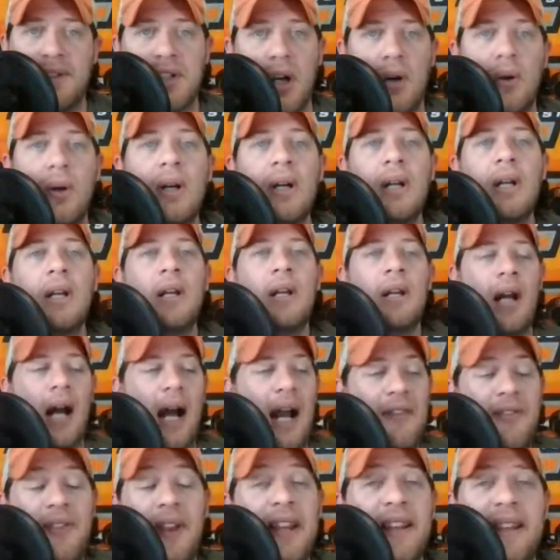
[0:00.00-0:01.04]
So
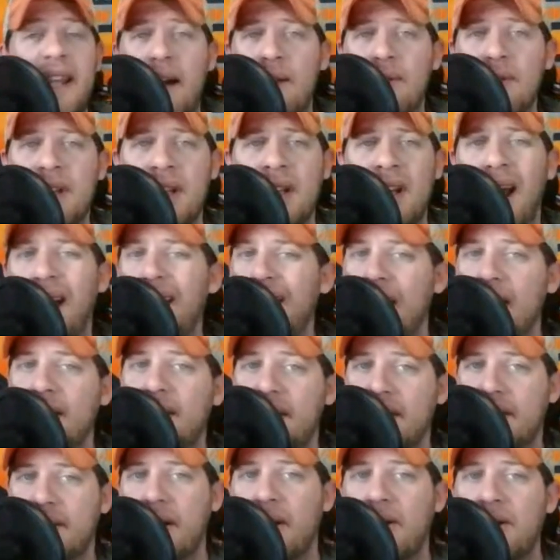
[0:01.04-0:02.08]
I think that was an
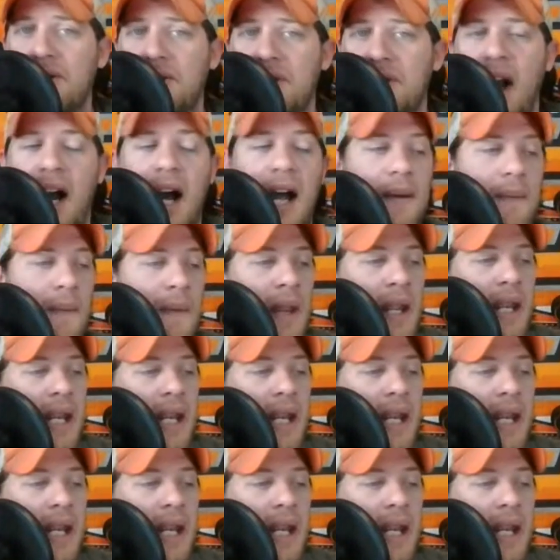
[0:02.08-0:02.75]
unnecessary shot.